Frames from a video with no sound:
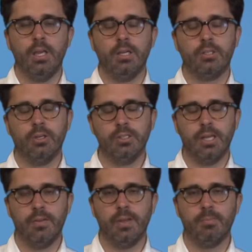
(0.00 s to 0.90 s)
It turns
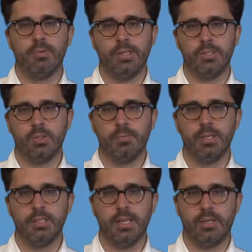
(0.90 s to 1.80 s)
out that
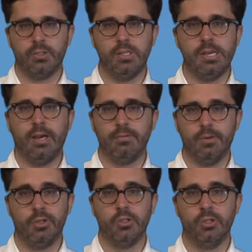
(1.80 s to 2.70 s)
brainstorming is actually not
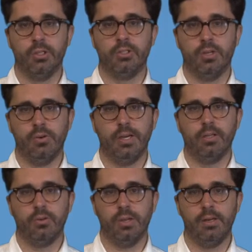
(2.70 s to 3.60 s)
very good at generating
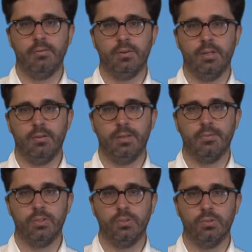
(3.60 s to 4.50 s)
creative or
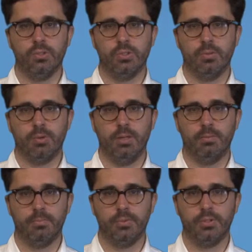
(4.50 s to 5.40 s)
innovative solutions to
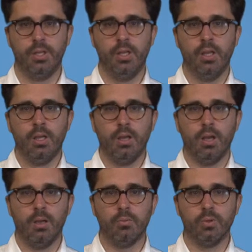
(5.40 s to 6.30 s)
problems.
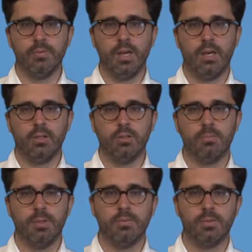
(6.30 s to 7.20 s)
We've got a good
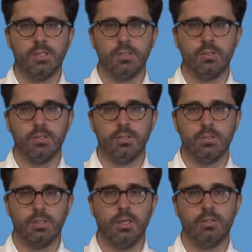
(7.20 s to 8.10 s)
bit of research in
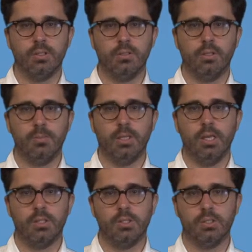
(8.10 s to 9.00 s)
sociology and in
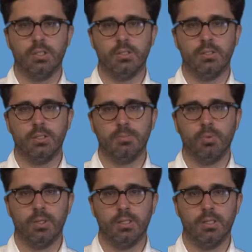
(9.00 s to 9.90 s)
communication studies at this
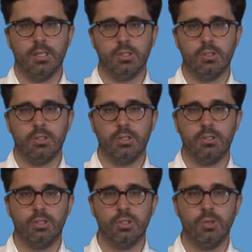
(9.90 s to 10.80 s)
point that
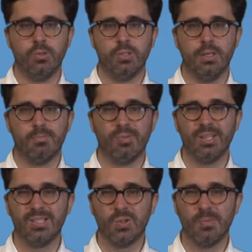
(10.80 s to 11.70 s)
shows that
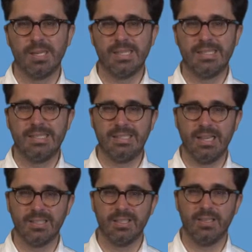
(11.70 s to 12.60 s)
brainstorming
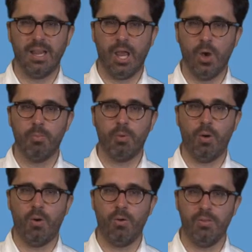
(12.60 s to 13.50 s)
doesn't help
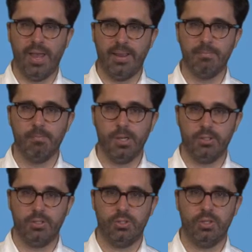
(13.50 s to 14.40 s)
all that
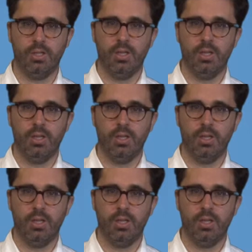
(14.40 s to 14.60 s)
much.